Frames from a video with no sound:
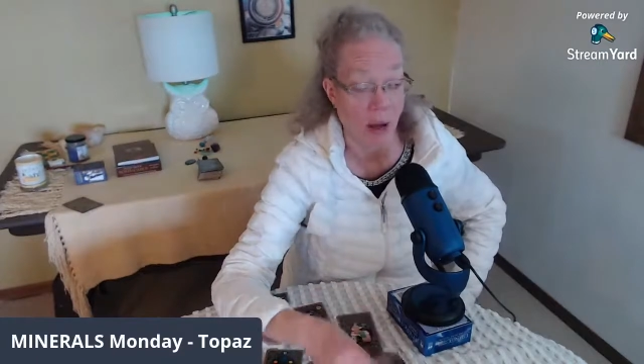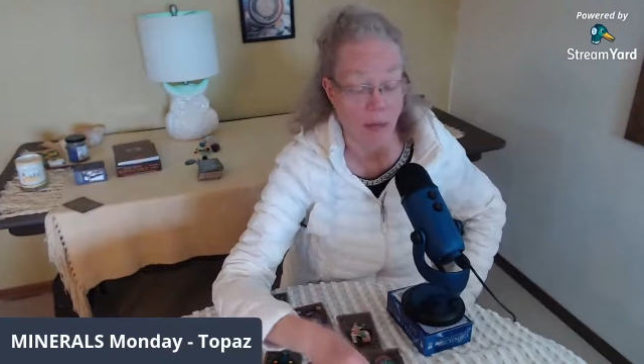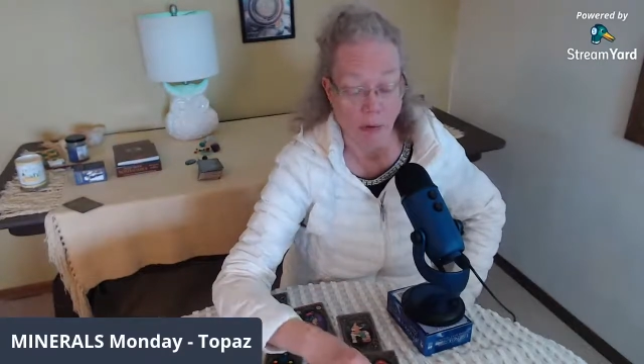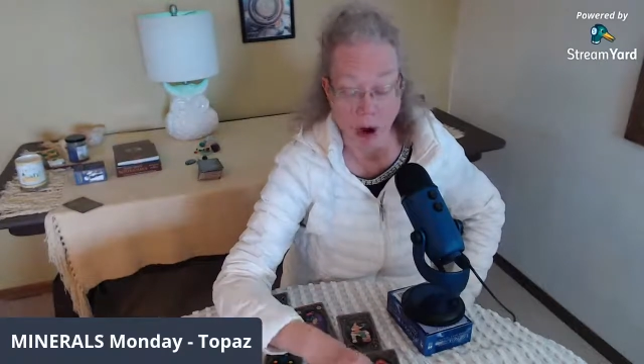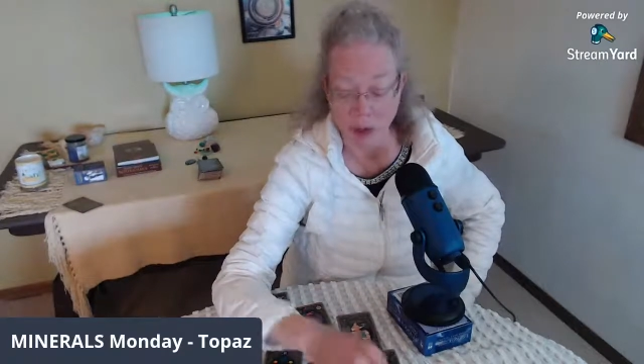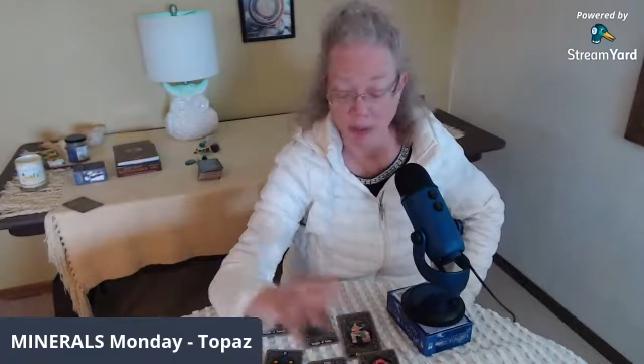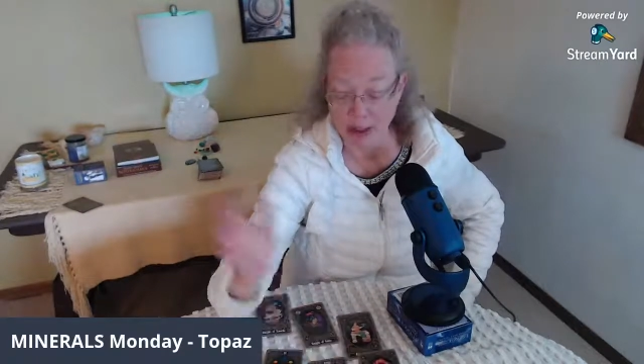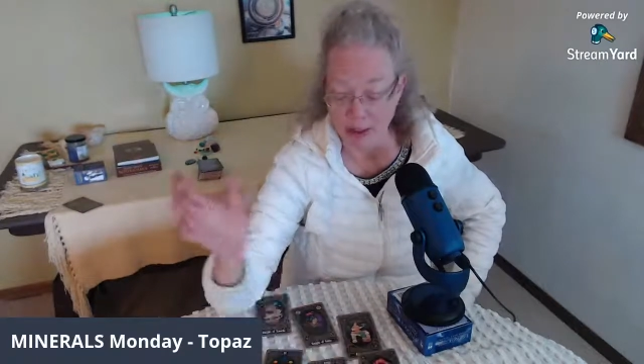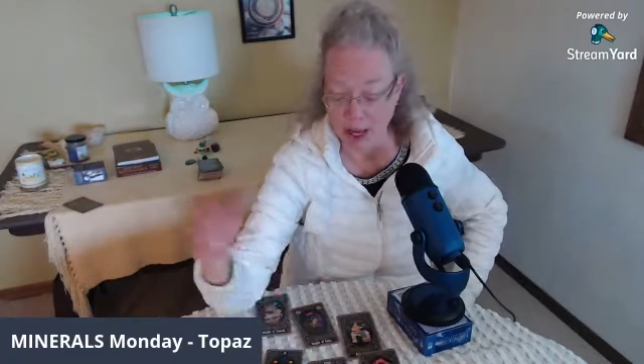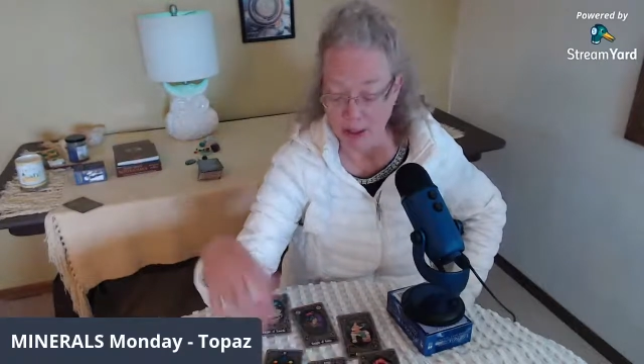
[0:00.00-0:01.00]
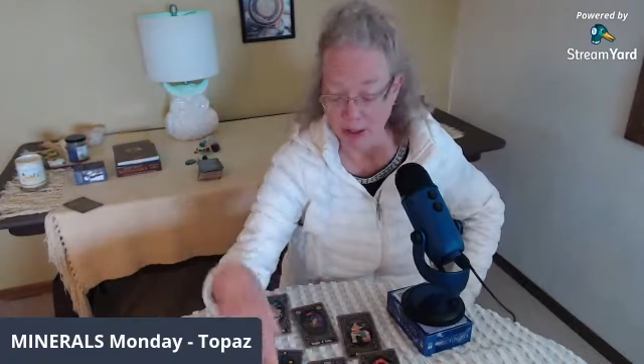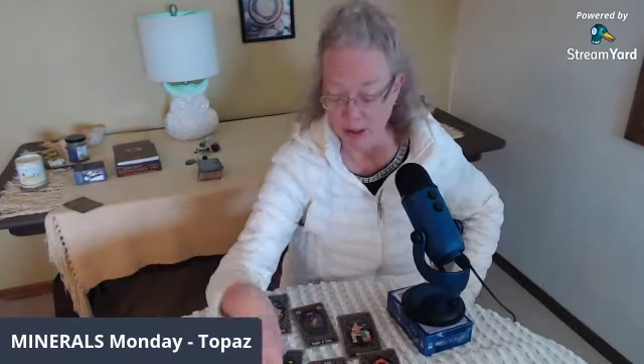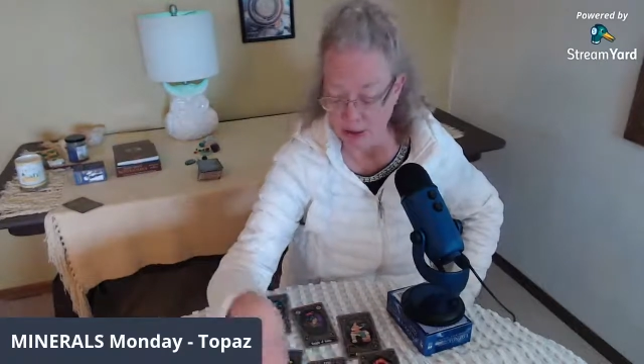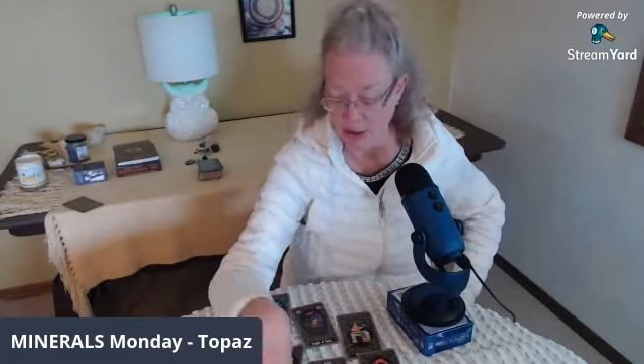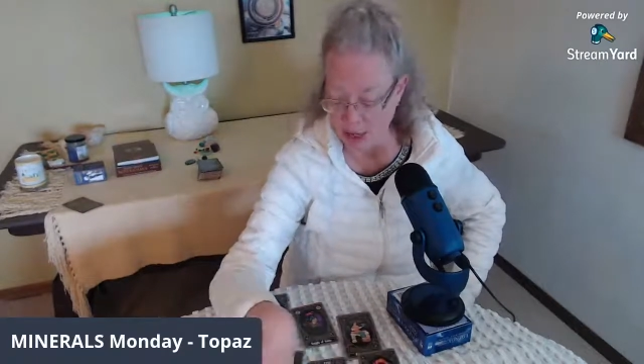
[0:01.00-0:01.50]
progress, I
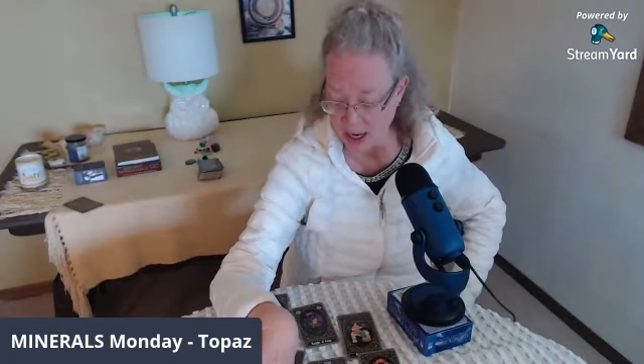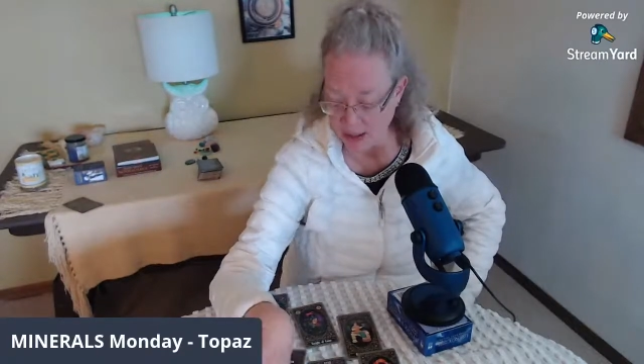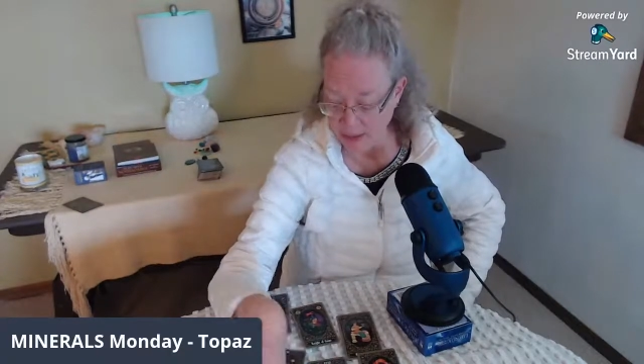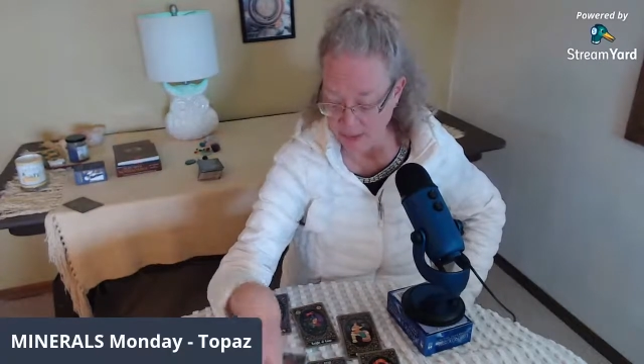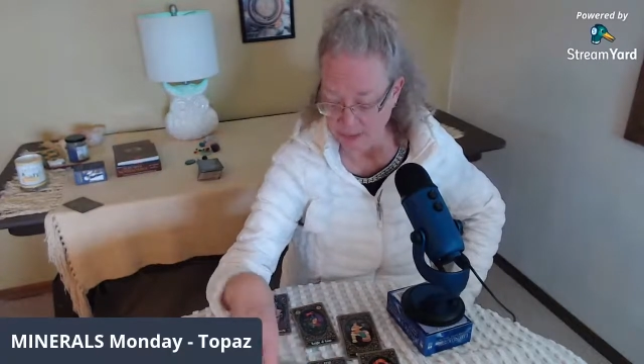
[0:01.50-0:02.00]
understand.